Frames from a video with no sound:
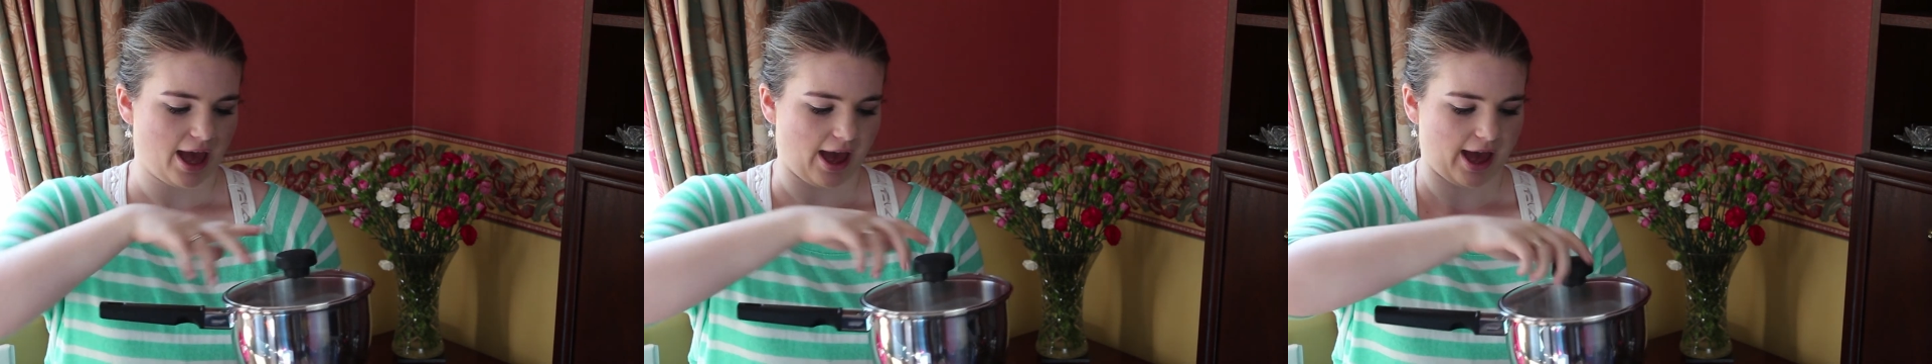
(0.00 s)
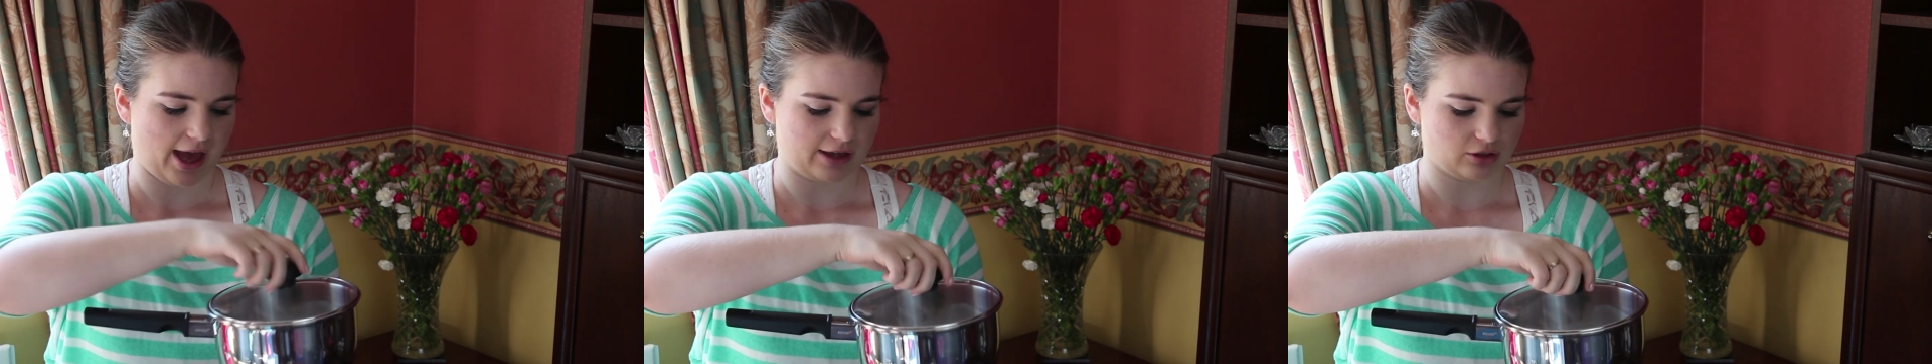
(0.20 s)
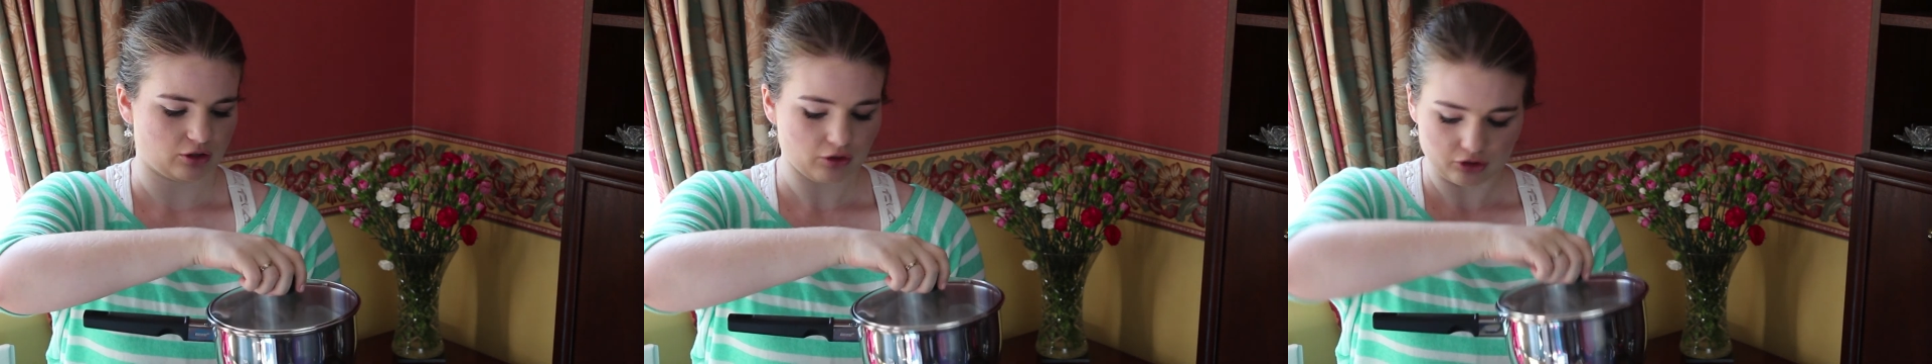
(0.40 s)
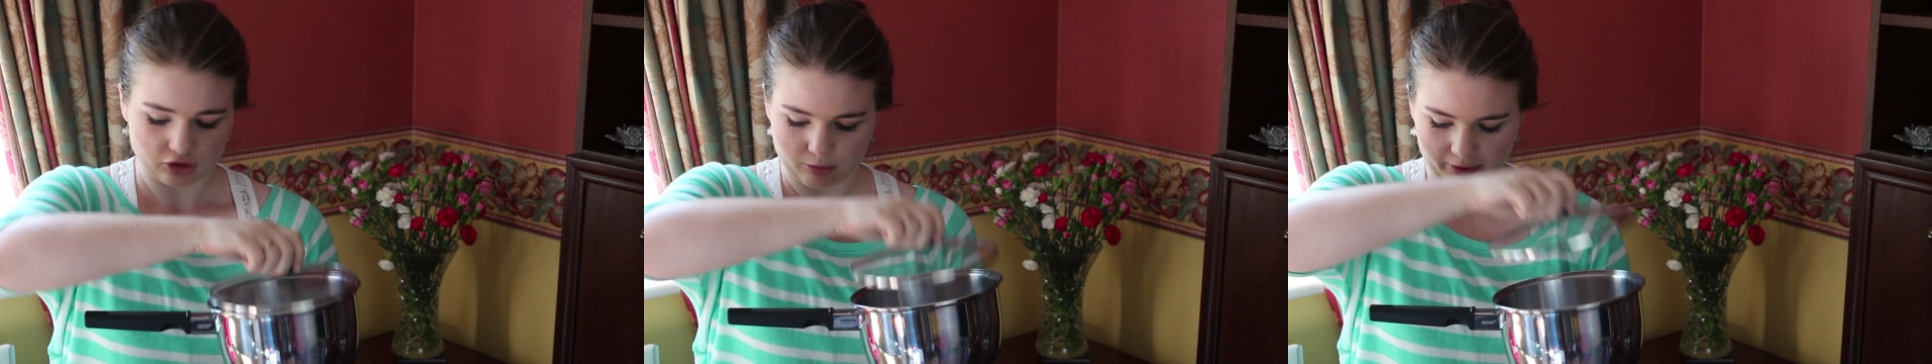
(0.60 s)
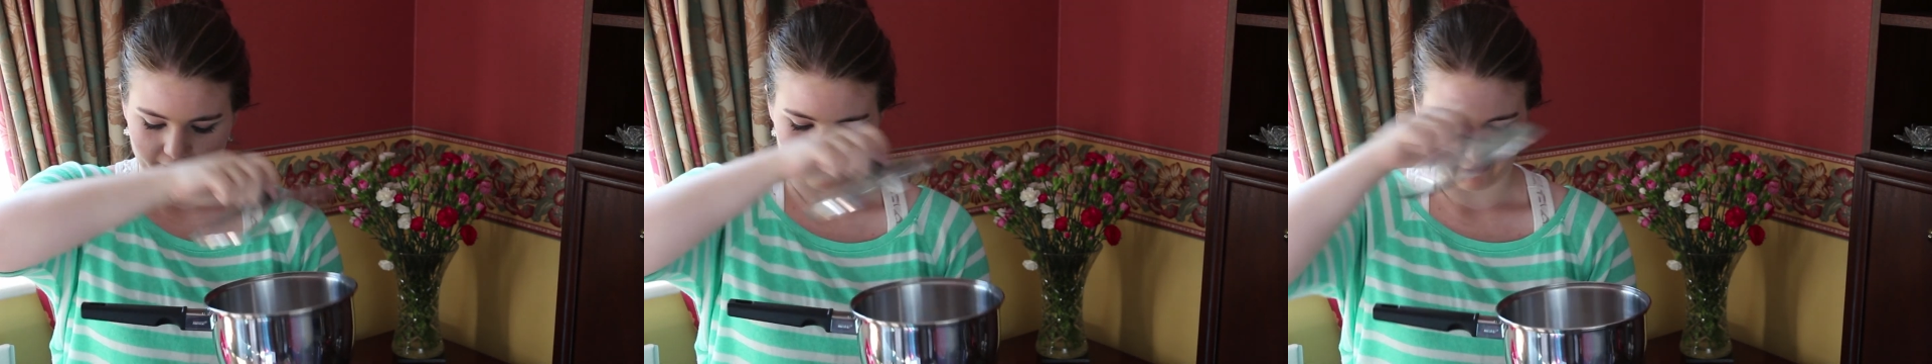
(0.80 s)
And on the
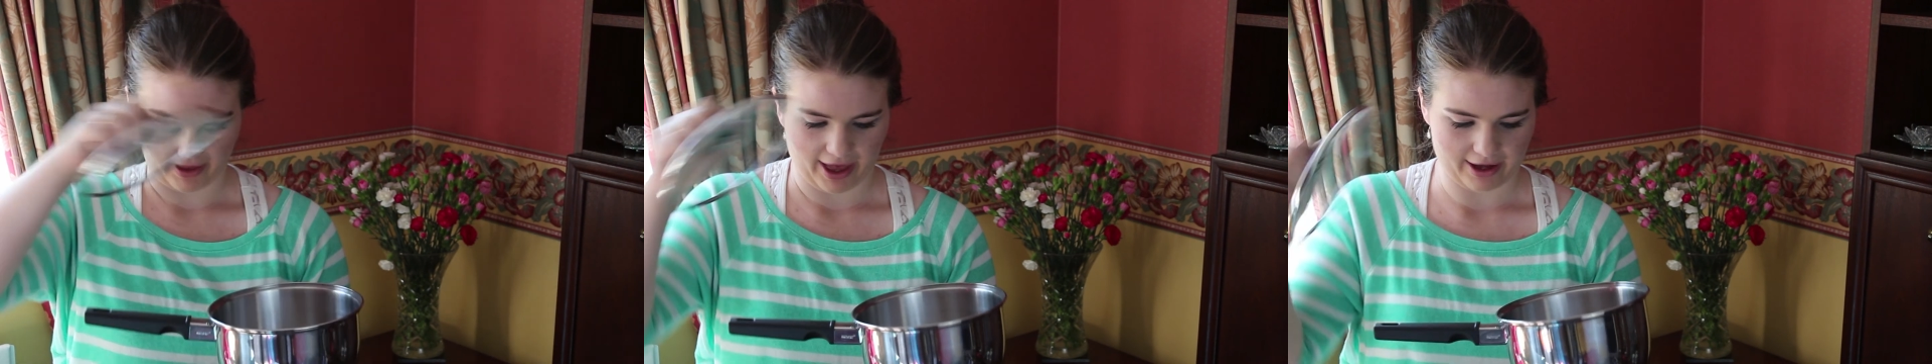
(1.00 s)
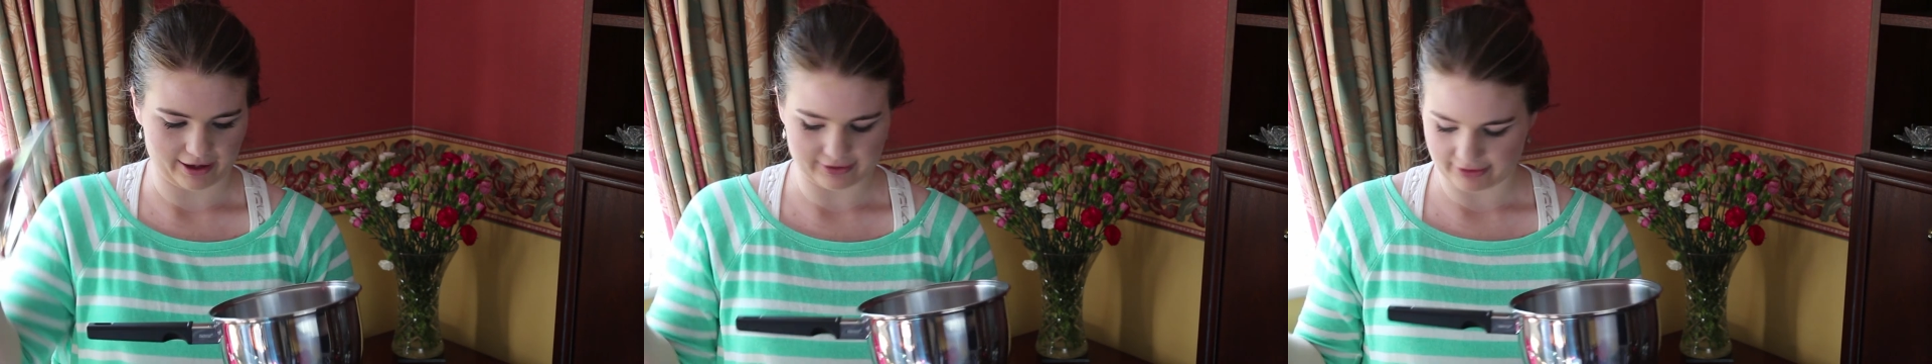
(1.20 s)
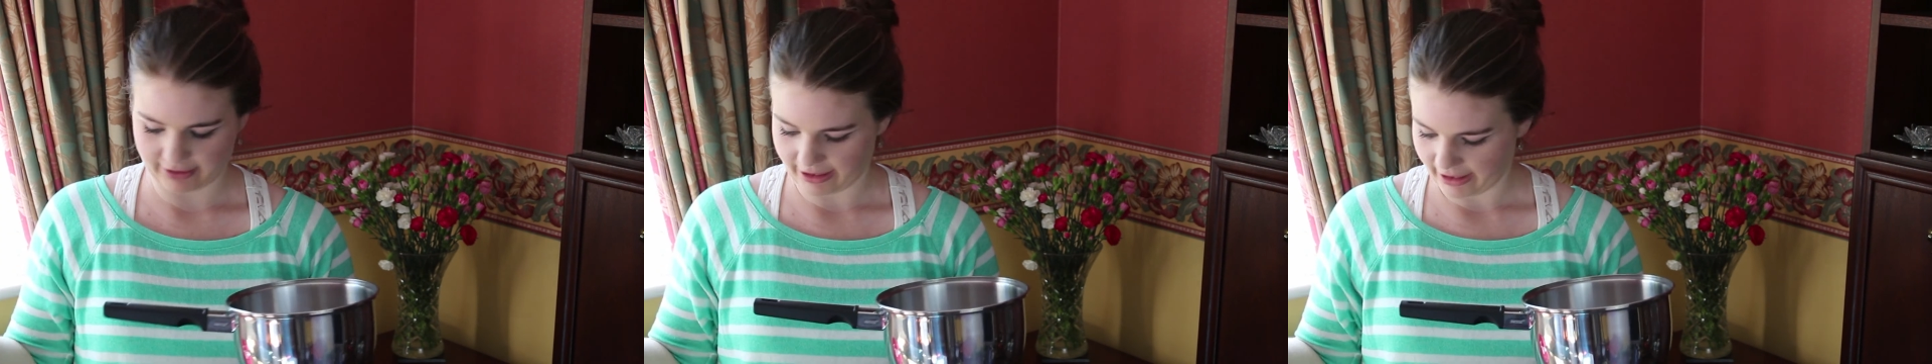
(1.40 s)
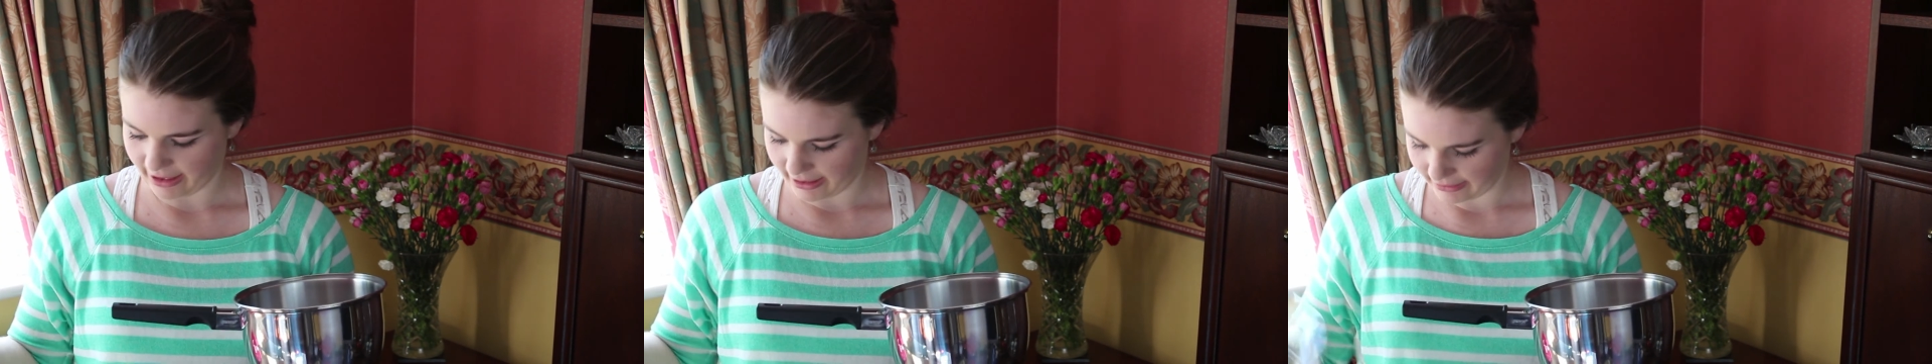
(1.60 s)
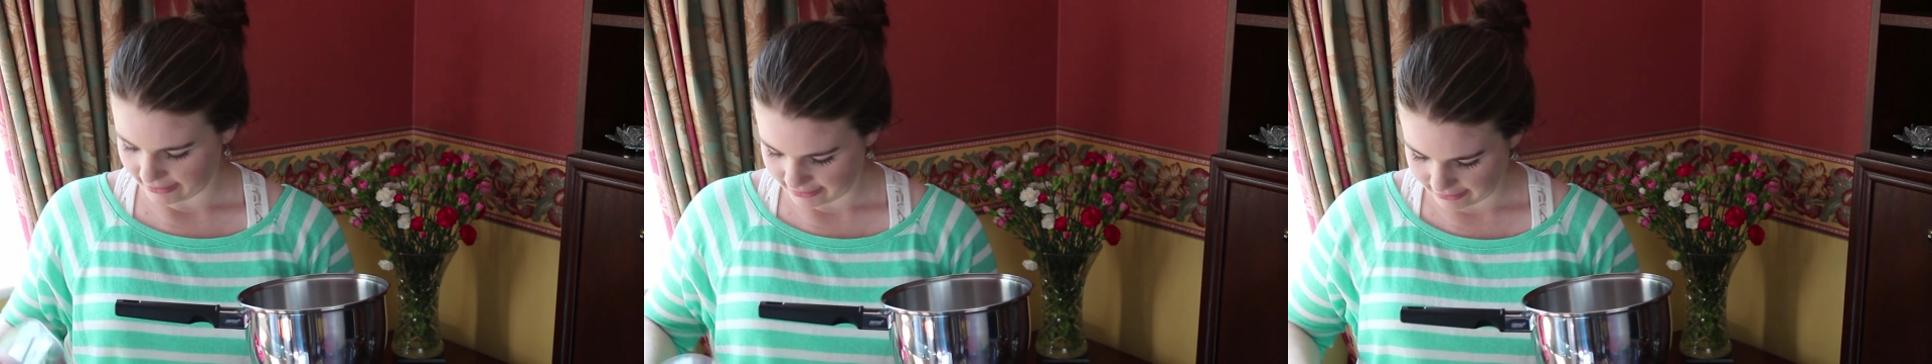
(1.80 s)
topic of eggs,
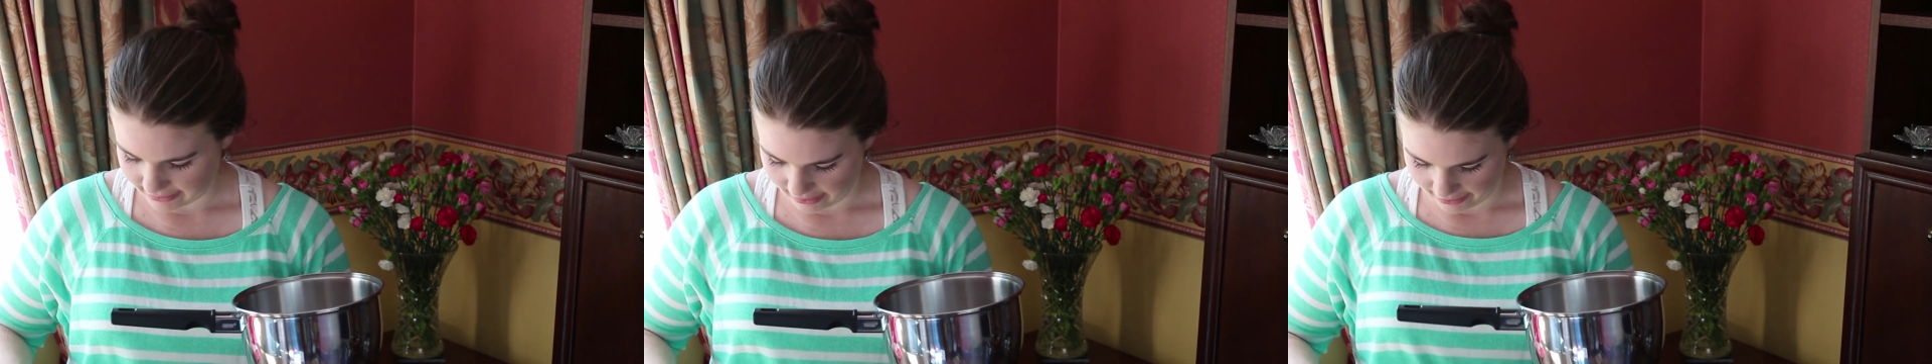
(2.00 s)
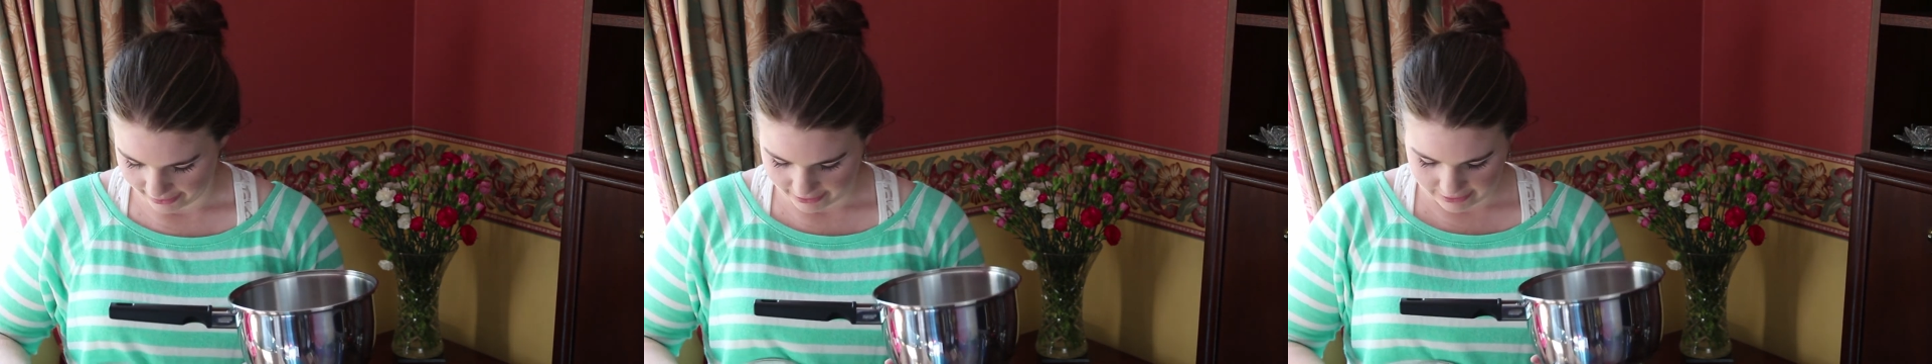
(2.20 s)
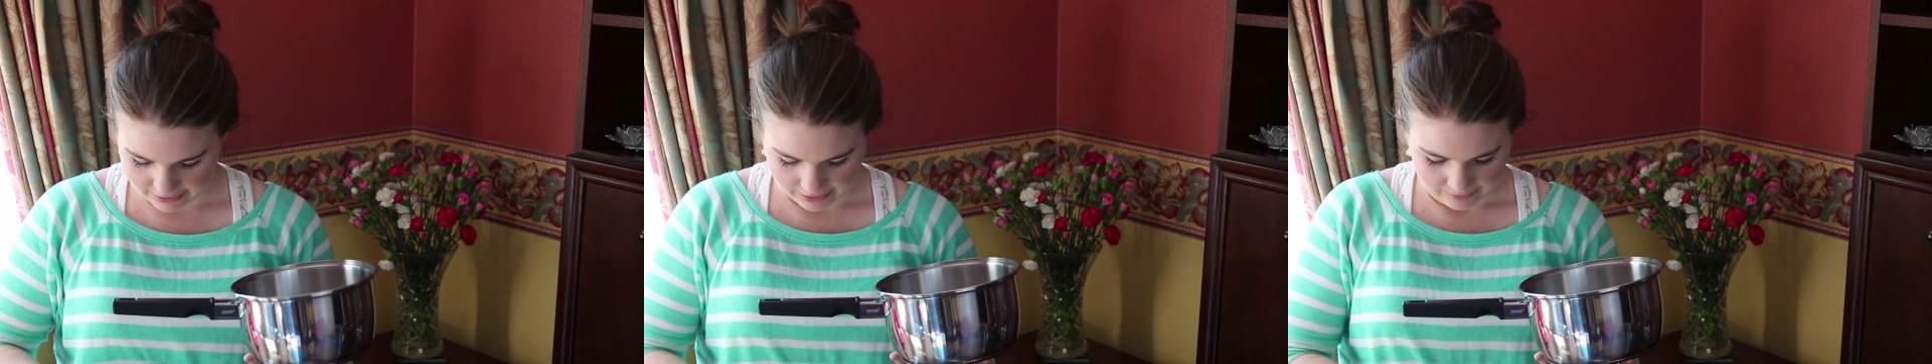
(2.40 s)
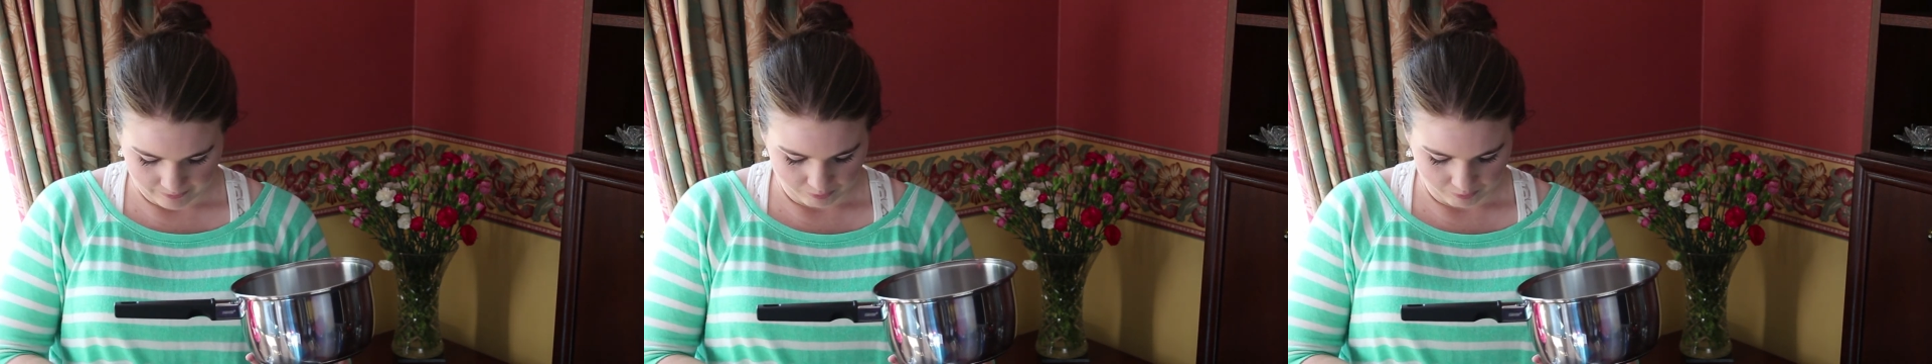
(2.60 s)
inside,